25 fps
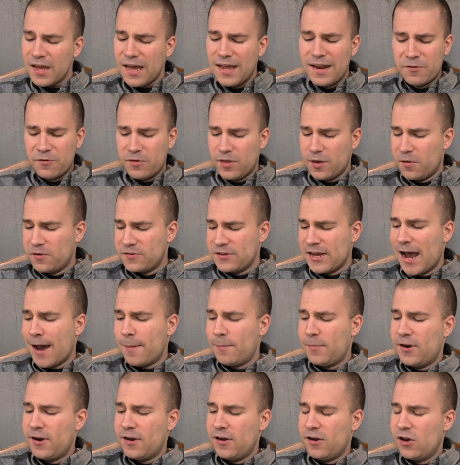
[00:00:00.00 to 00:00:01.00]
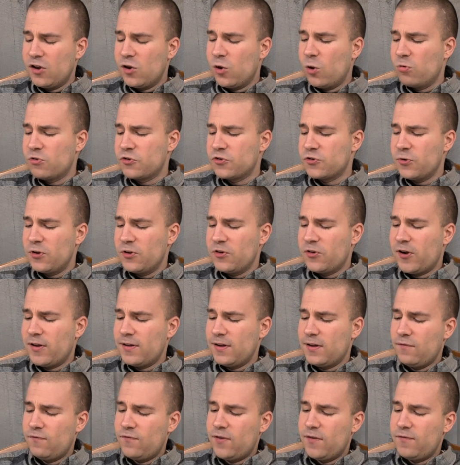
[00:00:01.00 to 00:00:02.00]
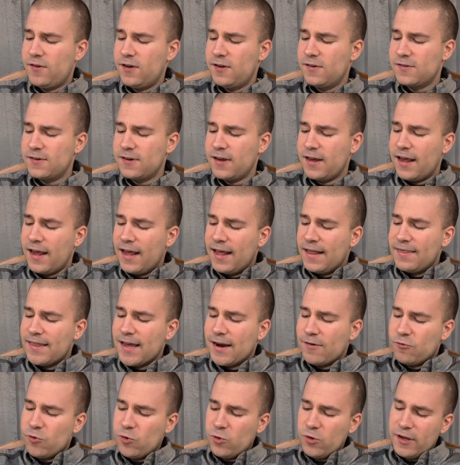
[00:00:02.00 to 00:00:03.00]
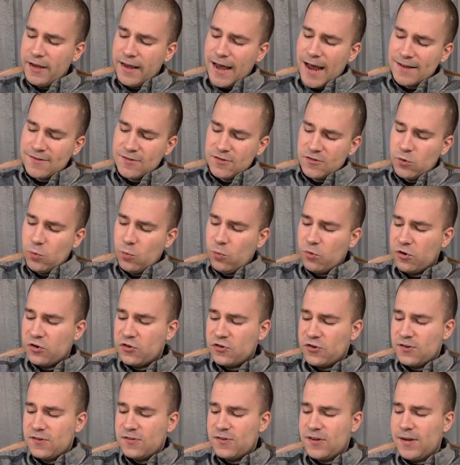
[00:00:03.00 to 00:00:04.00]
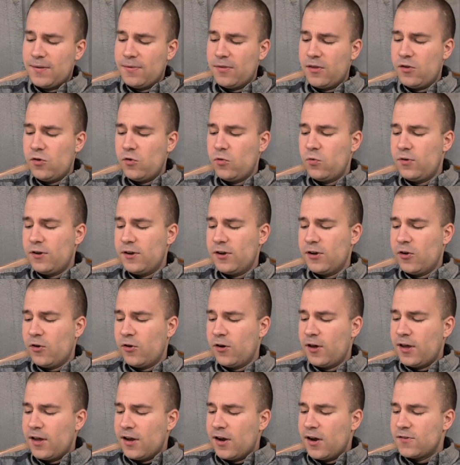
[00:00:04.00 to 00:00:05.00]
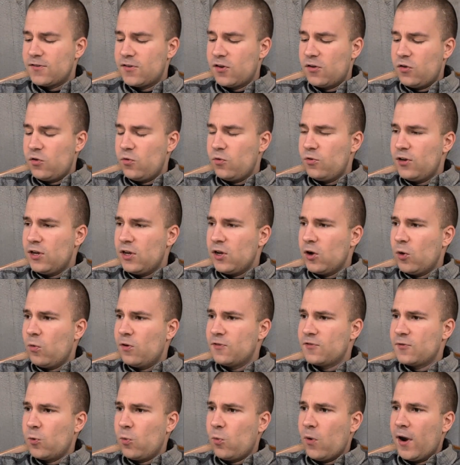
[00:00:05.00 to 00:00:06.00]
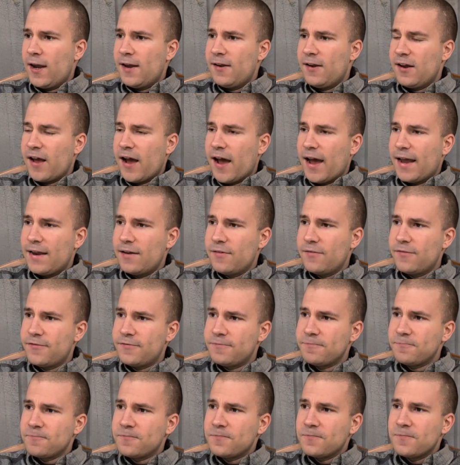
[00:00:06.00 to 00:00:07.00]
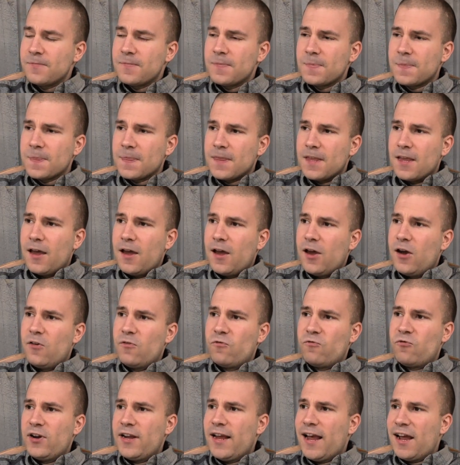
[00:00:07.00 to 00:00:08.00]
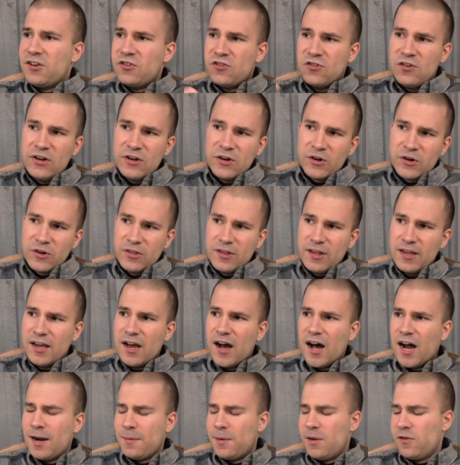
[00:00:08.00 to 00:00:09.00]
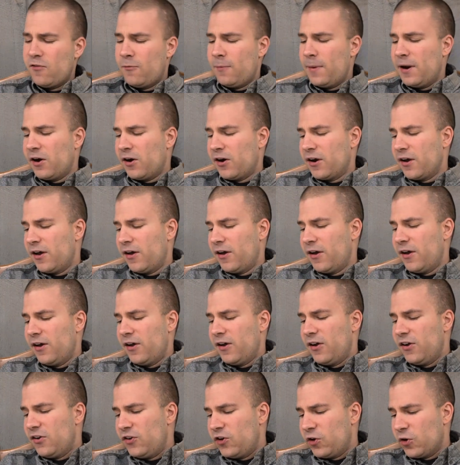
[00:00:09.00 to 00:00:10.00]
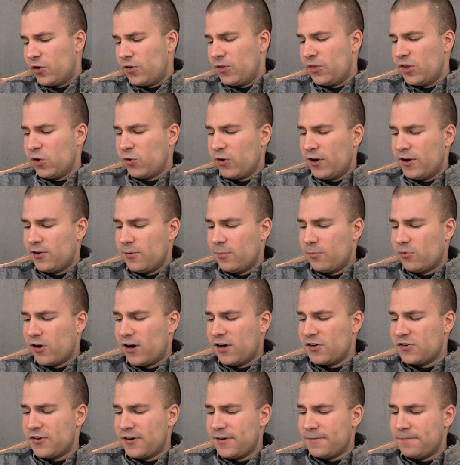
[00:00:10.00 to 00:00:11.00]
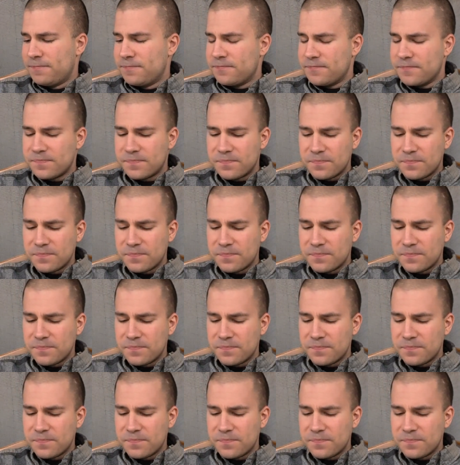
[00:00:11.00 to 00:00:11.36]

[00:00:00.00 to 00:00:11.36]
everything was happening culturally in the 1950s, that really has its origin in the New Deal. Because the New Deal was a way to kind of re-engineer the economy of America during the Great Depression